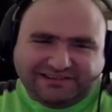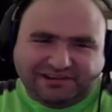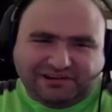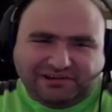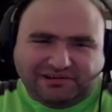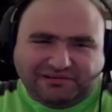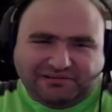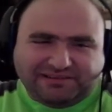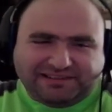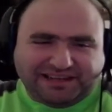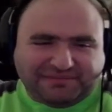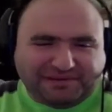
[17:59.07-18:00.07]
Oh,
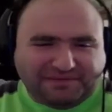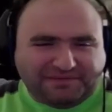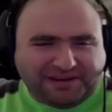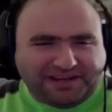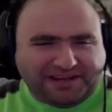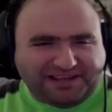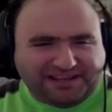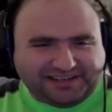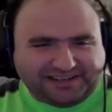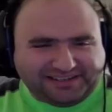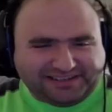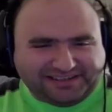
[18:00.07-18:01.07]
it's like we're
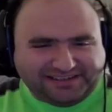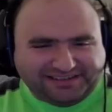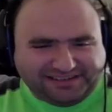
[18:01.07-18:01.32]
finished.